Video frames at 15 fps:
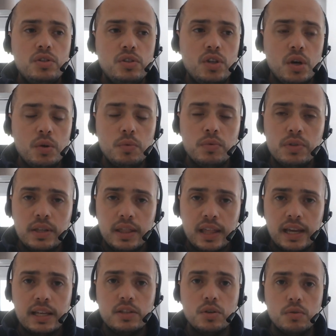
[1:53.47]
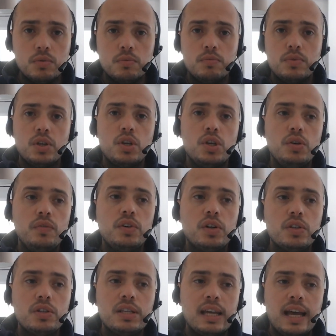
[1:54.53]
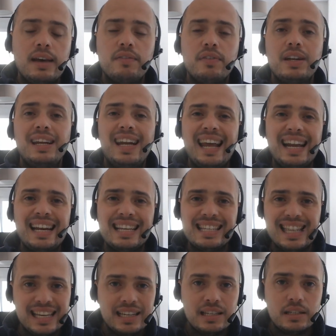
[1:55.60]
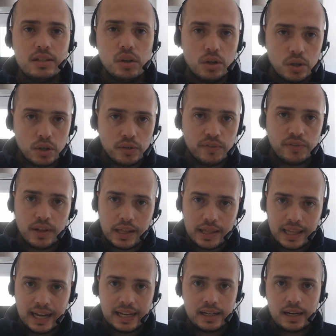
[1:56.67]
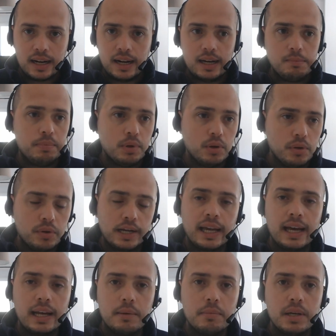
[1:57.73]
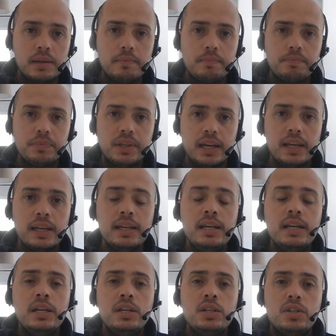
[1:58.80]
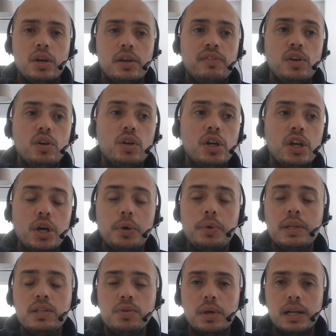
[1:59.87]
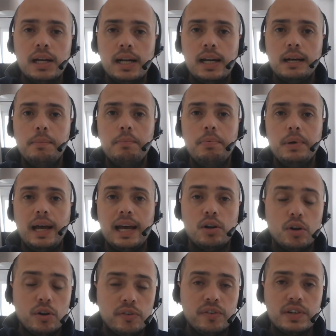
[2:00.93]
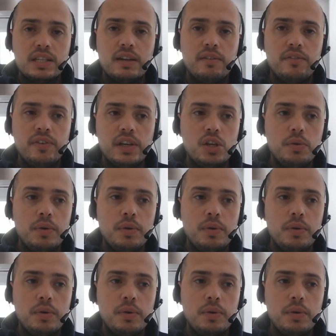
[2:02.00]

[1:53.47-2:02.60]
don't they do? So you've got to have an analysis of that club or academy. Okay, so if you're going to go into a club and offer something, you